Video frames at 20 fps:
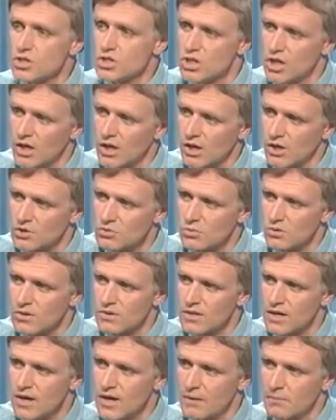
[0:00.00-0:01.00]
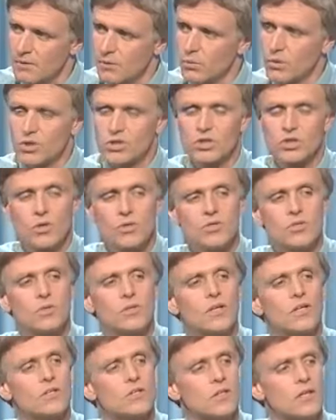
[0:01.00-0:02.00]
But what you will see change
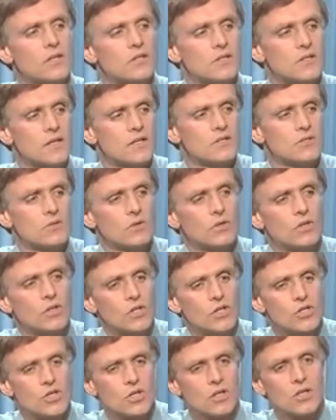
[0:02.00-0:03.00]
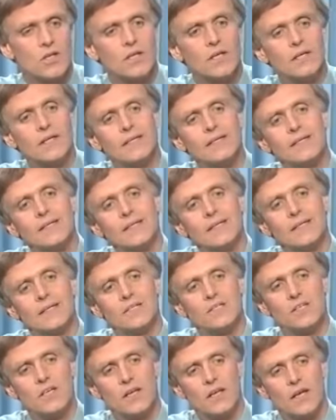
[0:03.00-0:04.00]
with time, and what shows you that the intestinal
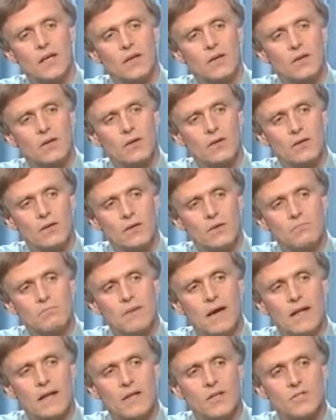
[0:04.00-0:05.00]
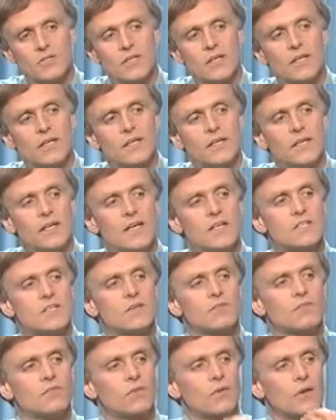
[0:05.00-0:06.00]
condition is getting
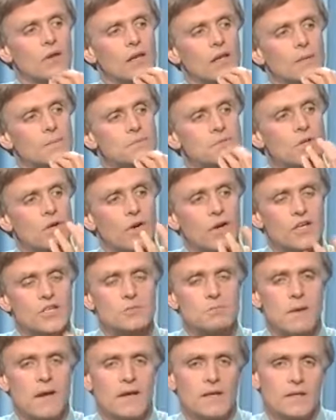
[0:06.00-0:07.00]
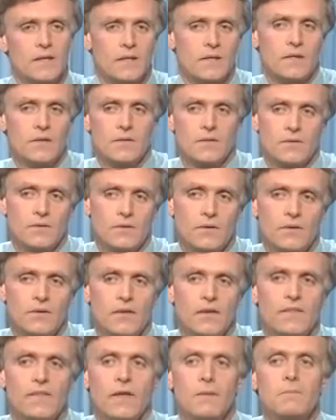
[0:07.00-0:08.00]
balanced, is if the lips are
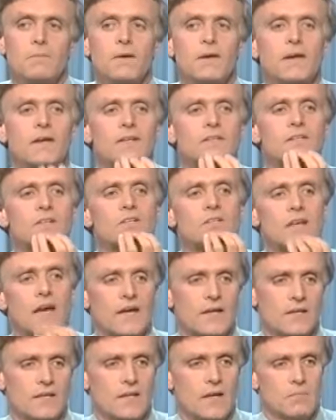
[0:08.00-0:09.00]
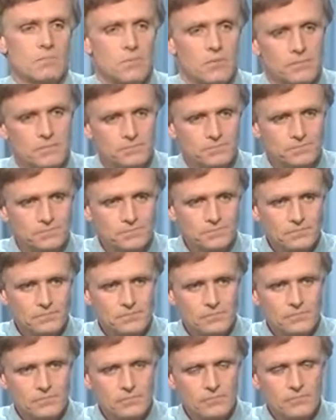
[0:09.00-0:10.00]
expanded, that they begin to
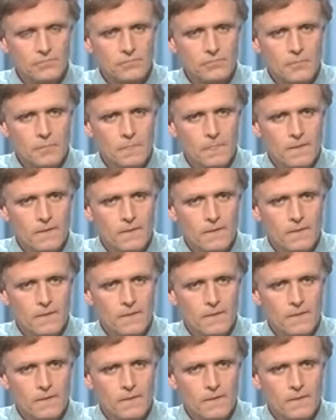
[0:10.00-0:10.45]
tighten up.